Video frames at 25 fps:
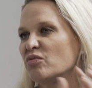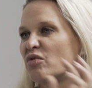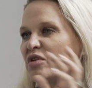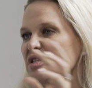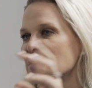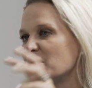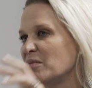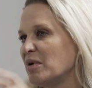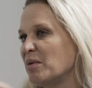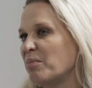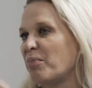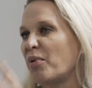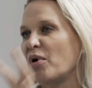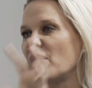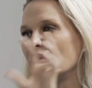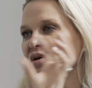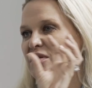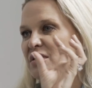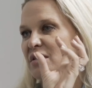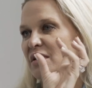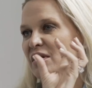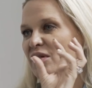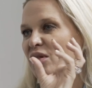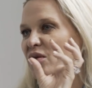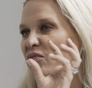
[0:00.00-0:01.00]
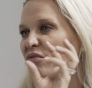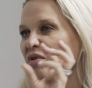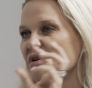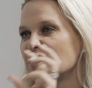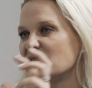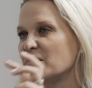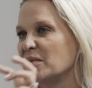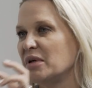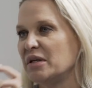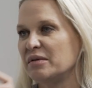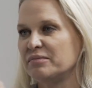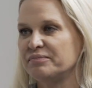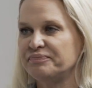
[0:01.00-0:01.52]
the Rosemin person, the
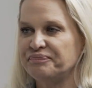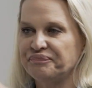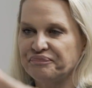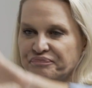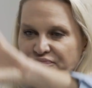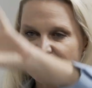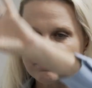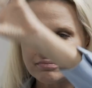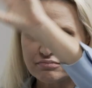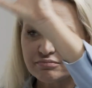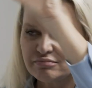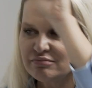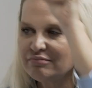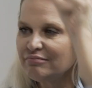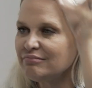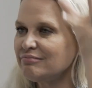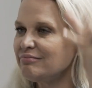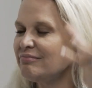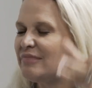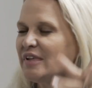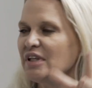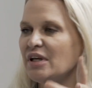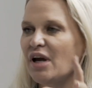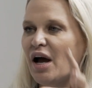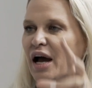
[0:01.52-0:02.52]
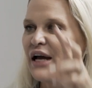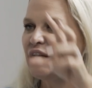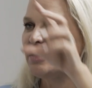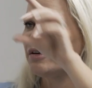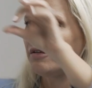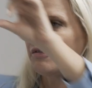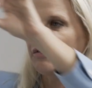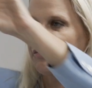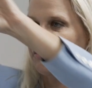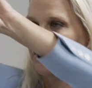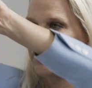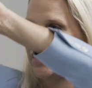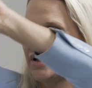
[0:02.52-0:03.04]
Rosemin kind
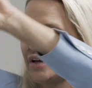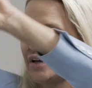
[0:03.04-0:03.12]
of,